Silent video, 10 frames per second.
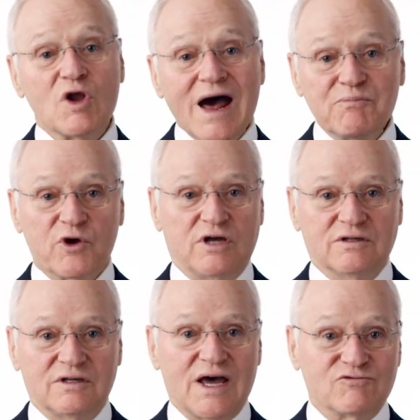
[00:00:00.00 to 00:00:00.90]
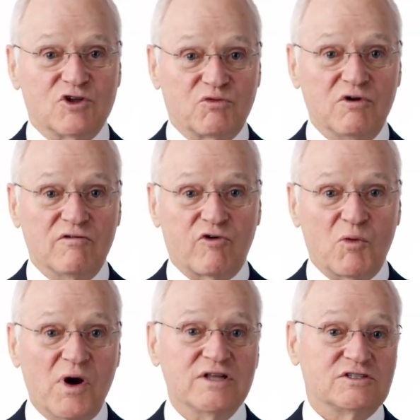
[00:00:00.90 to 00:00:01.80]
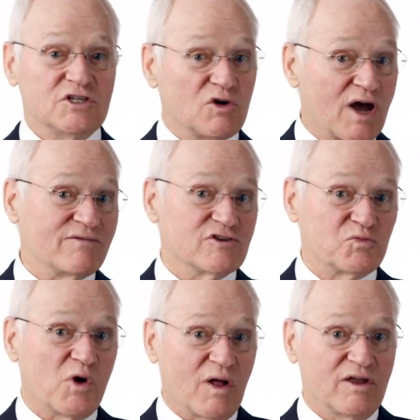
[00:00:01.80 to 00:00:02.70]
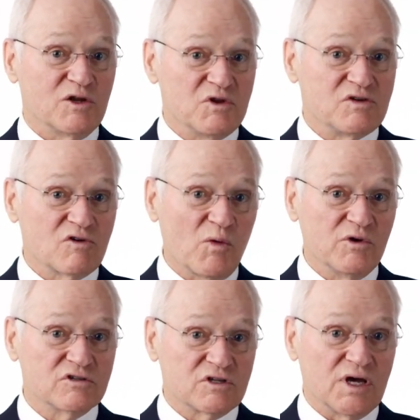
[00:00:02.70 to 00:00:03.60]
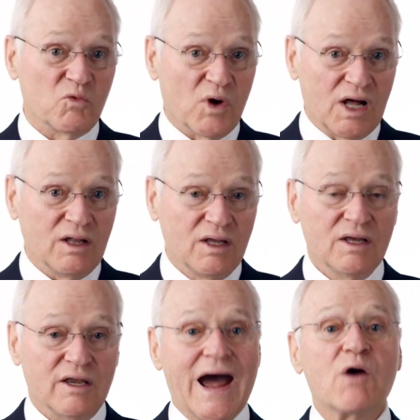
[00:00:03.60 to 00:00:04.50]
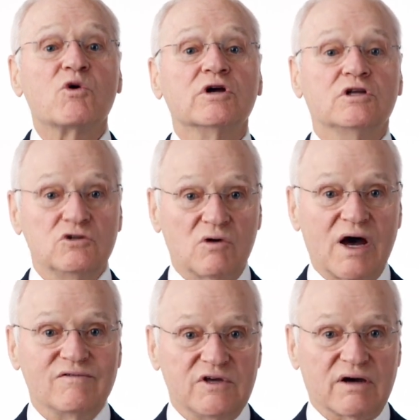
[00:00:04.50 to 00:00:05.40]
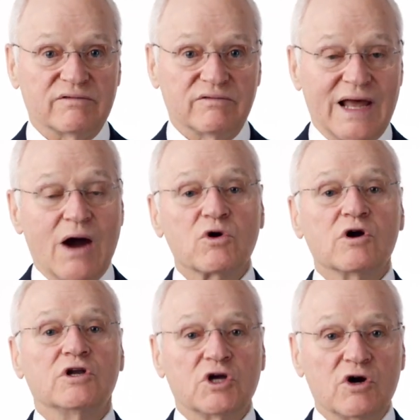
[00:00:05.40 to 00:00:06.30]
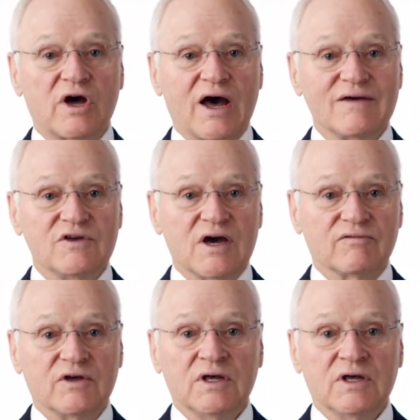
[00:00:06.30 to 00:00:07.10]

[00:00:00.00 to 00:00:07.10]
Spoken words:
not pregnant after 3 or 4 months and you have a small endometrioma, you're saying, well, now we're going to do IVF. Now we're going to go to IVF.